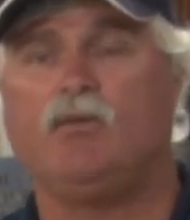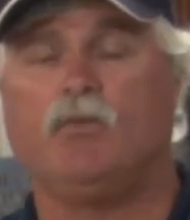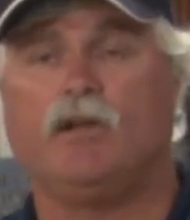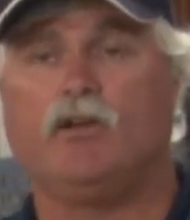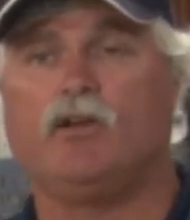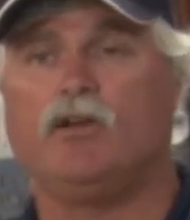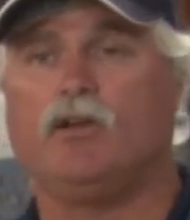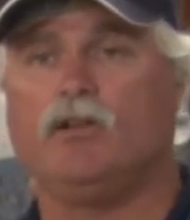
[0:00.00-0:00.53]

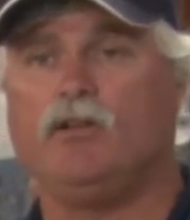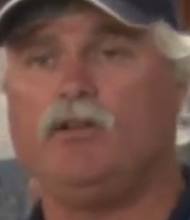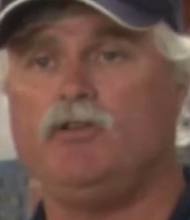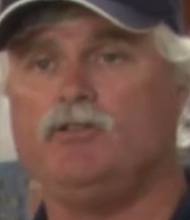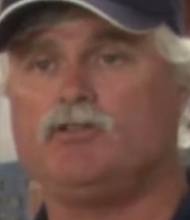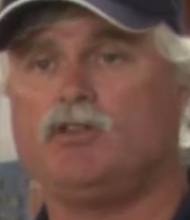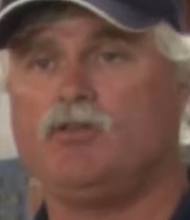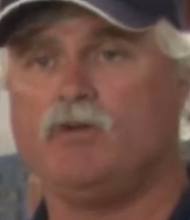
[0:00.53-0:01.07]
We currently
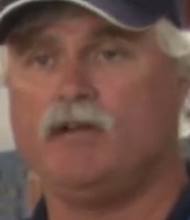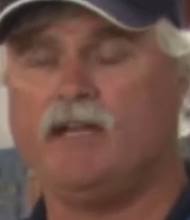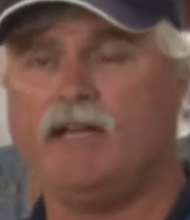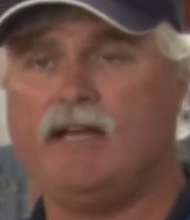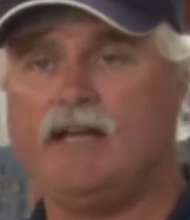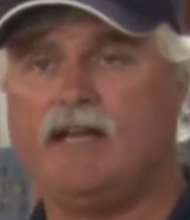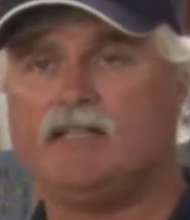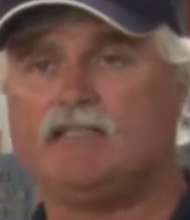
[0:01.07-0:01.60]
use
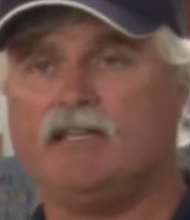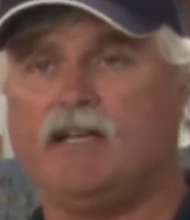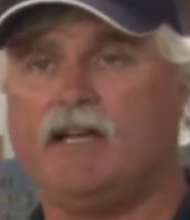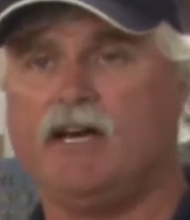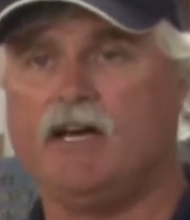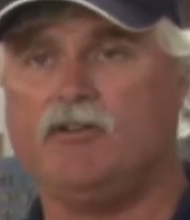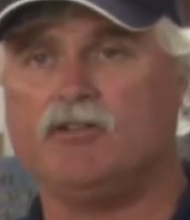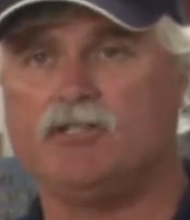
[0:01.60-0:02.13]
chlorine gas and
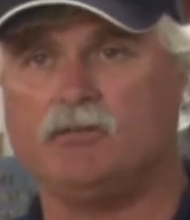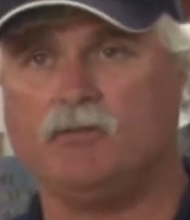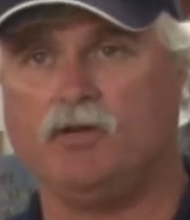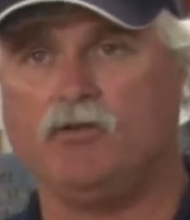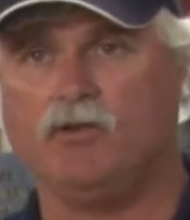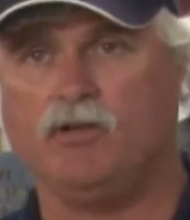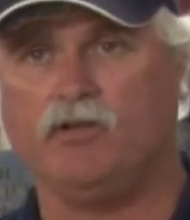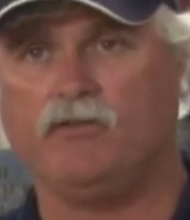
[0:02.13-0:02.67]
anhydrous
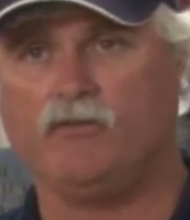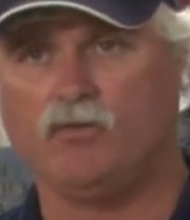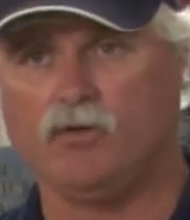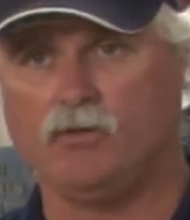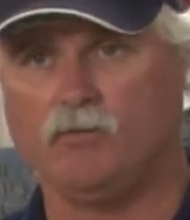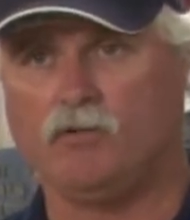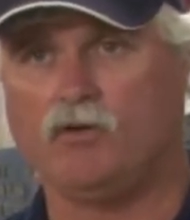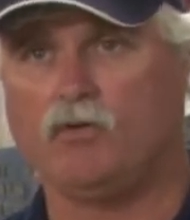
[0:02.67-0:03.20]
ammonia to
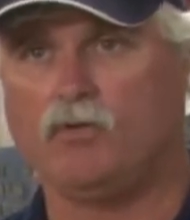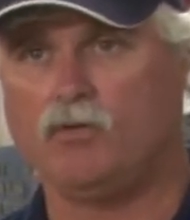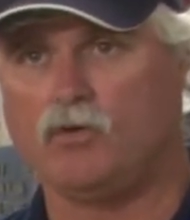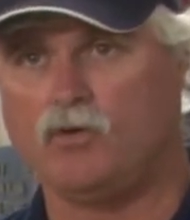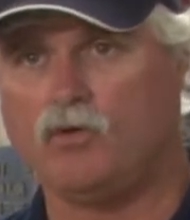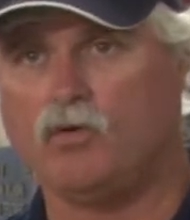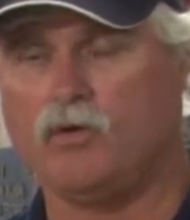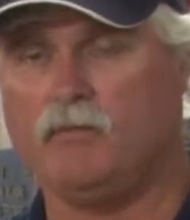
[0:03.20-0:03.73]
form
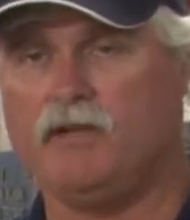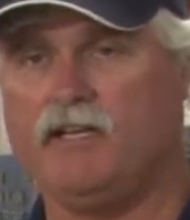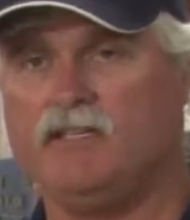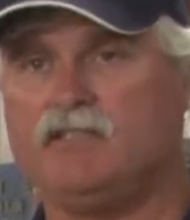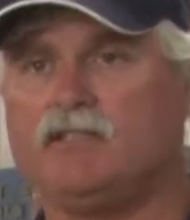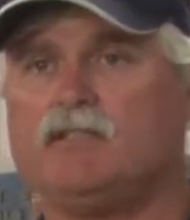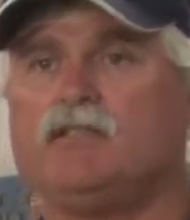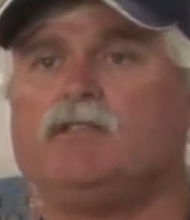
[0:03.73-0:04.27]

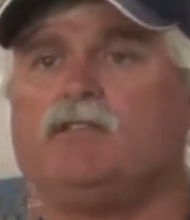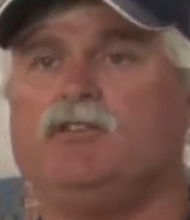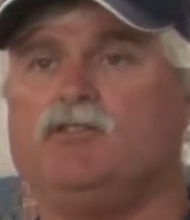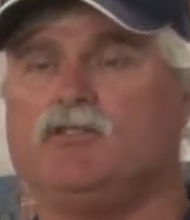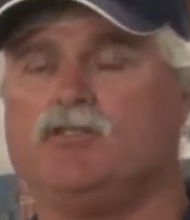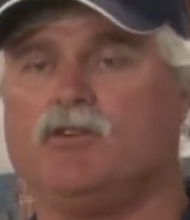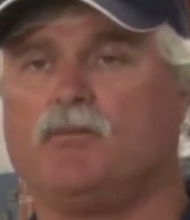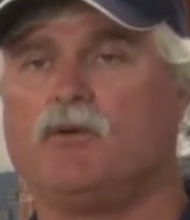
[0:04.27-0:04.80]
chloramines to
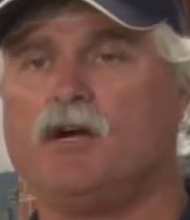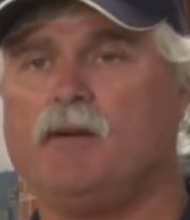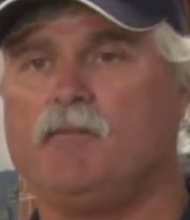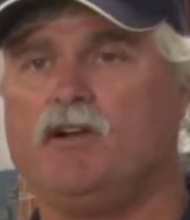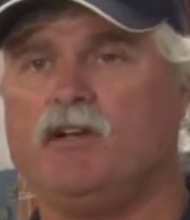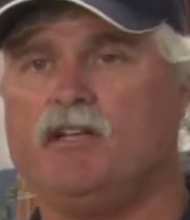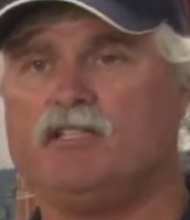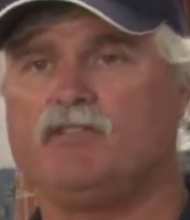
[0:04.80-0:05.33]
use as our
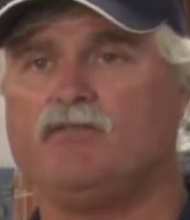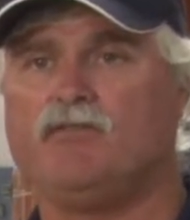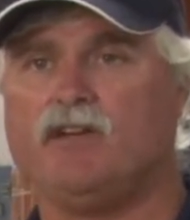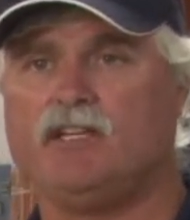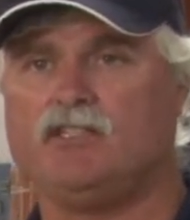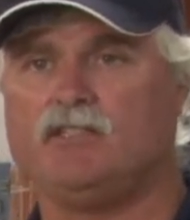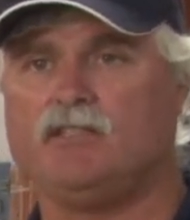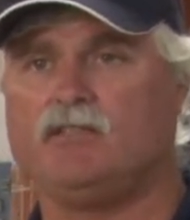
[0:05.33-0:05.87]
primary
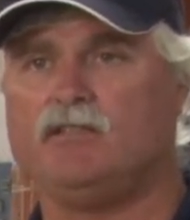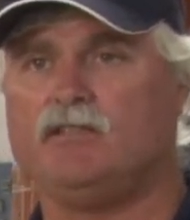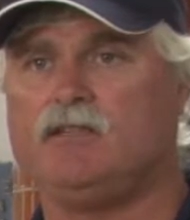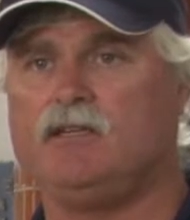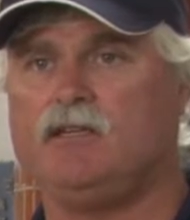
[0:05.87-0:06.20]
disinfection